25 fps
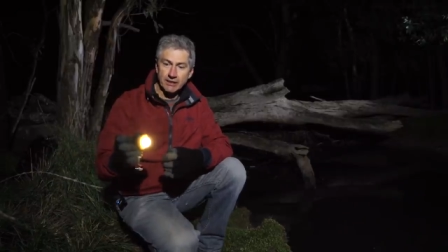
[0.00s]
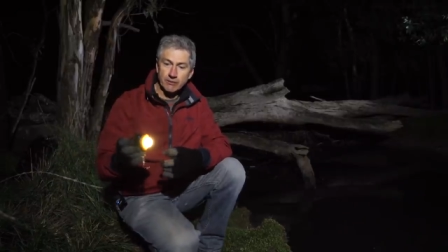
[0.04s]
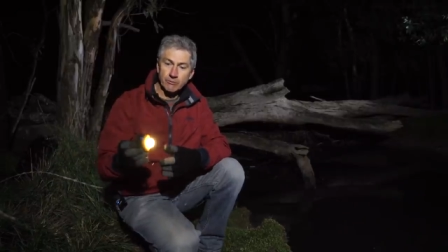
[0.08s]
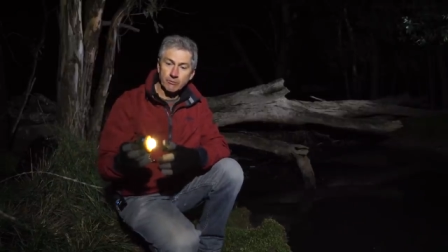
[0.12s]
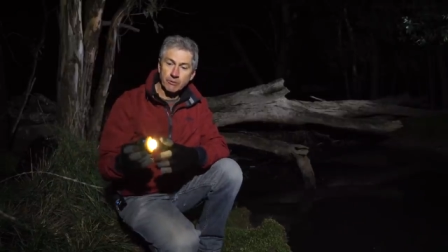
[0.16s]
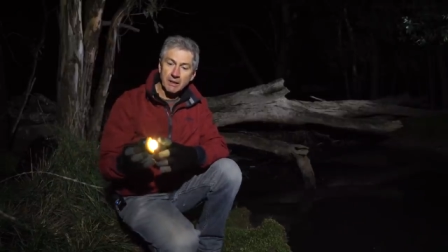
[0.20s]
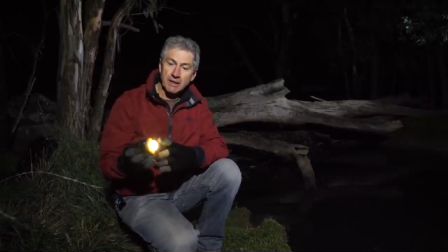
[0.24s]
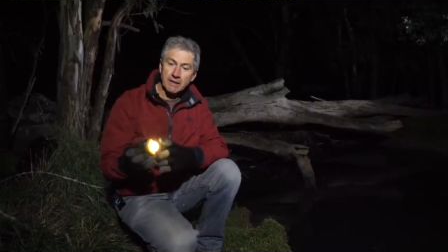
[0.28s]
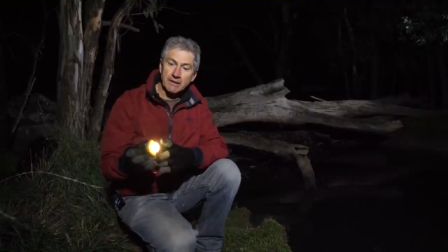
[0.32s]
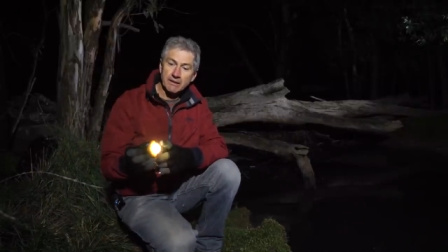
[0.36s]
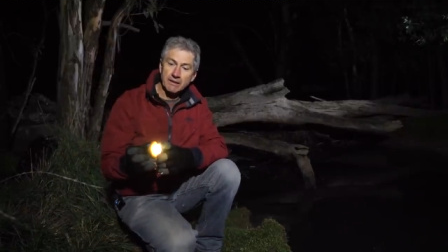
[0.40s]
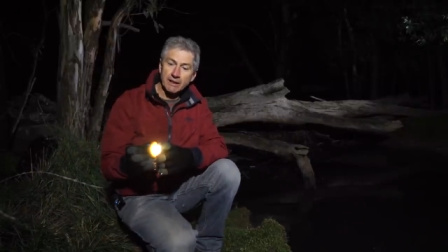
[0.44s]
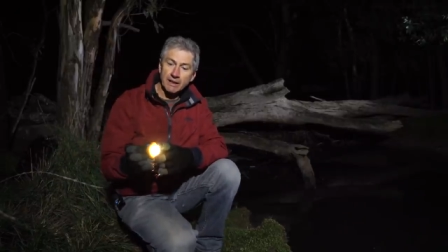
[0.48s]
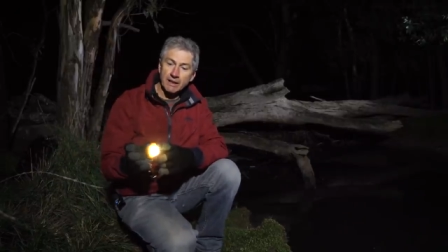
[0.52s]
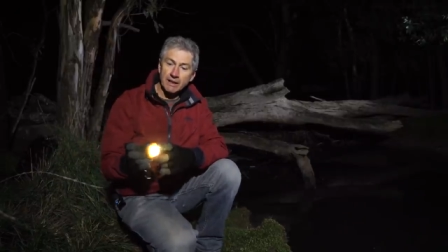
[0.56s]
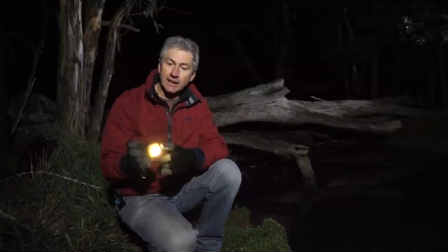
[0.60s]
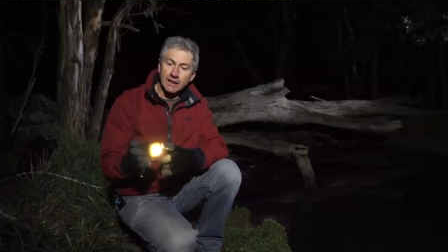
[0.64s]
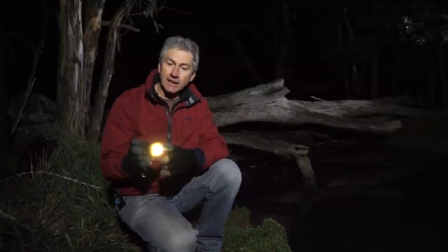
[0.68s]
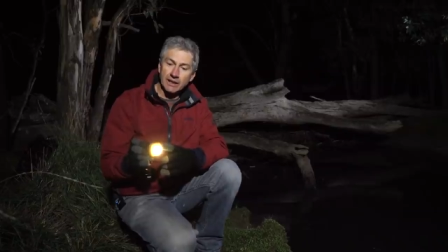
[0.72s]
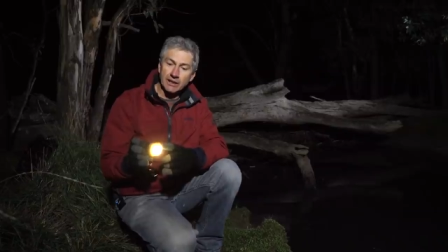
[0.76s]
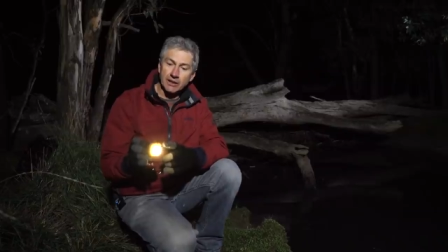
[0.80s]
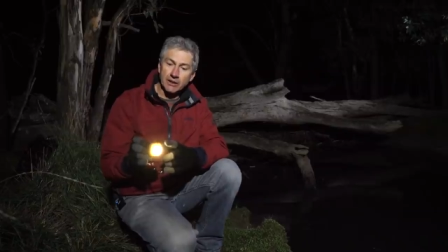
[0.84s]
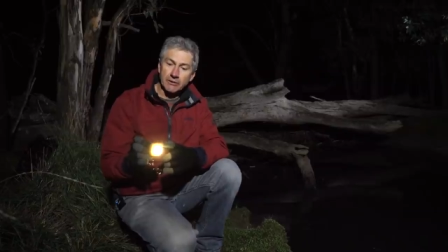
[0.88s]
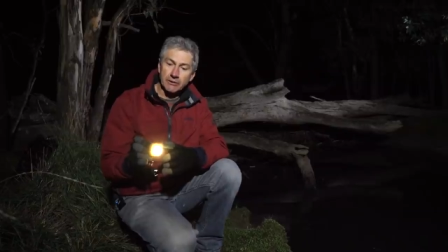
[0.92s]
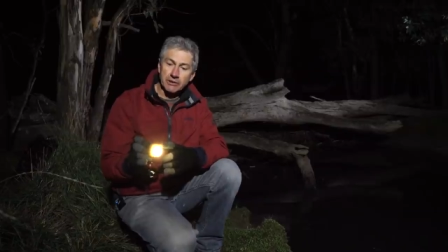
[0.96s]
with
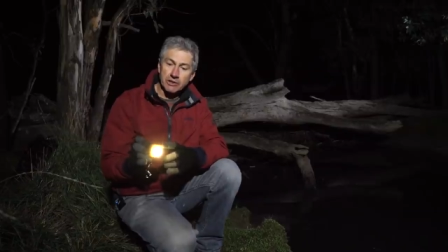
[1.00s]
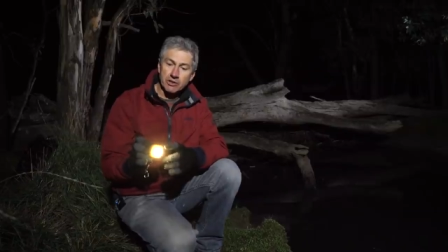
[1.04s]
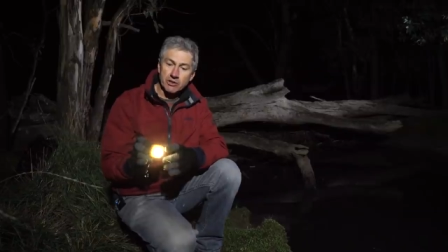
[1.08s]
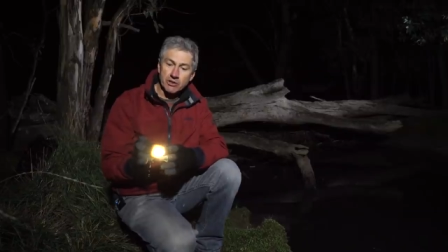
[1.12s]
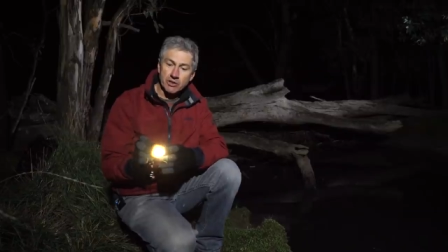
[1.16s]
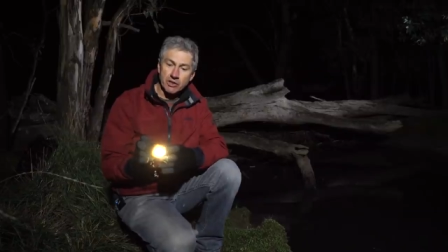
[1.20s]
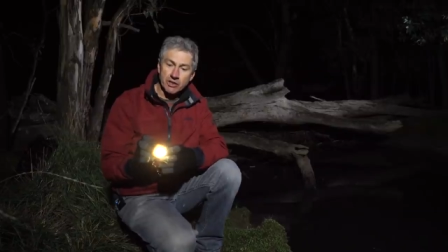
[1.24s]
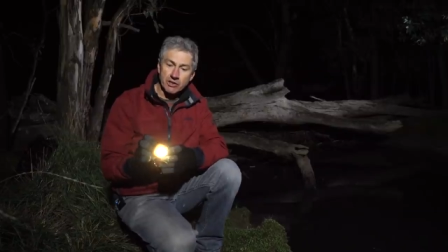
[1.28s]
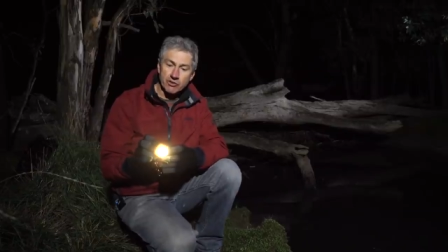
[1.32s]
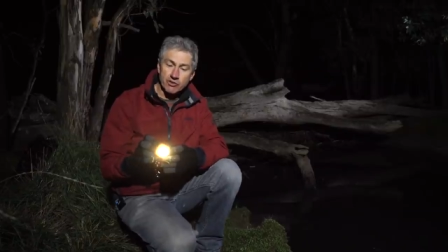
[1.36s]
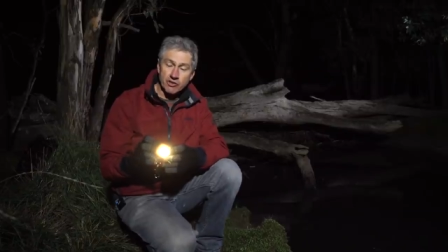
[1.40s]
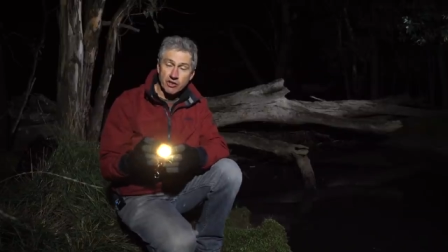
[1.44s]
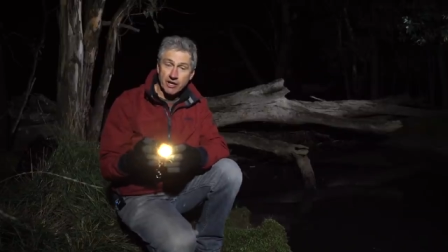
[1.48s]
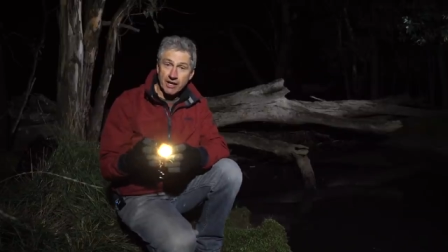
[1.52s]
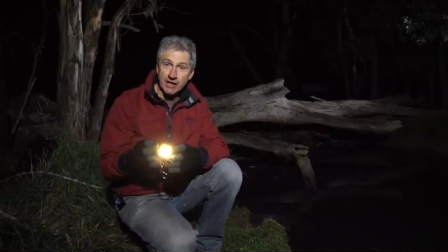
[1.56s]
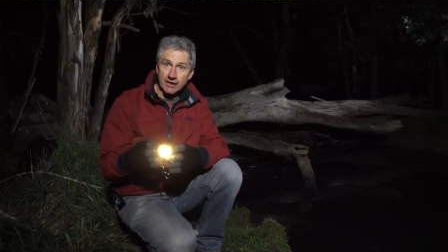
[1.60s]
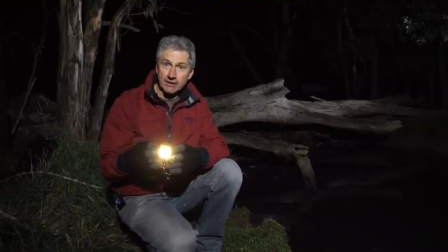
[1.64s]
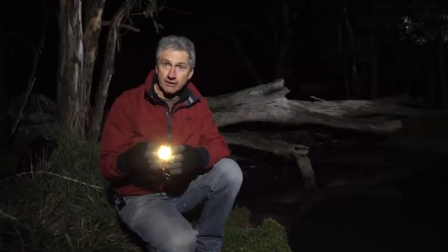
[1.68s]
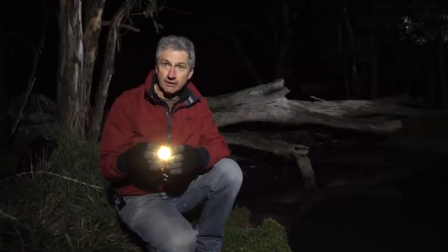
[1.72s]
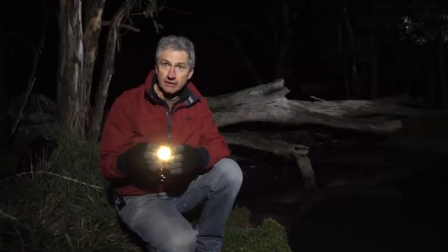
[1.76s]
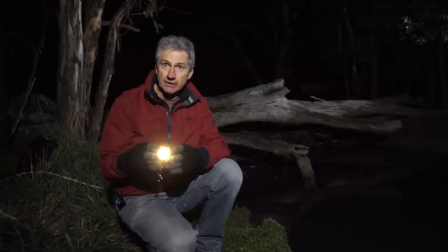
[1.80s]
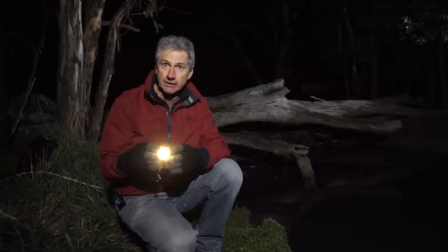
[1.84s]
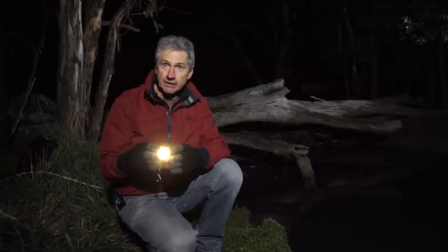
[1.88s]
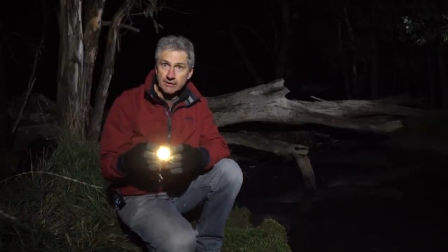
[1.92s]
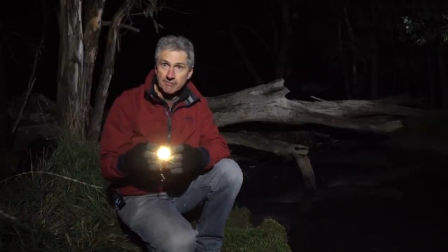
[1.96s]
an orange
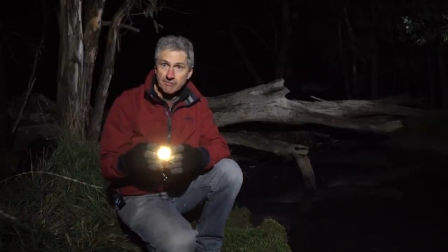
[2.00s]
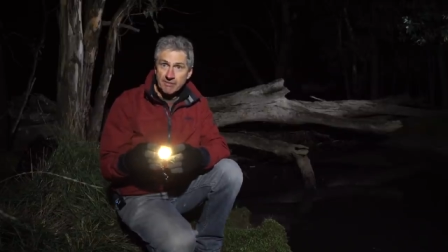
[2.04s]
gel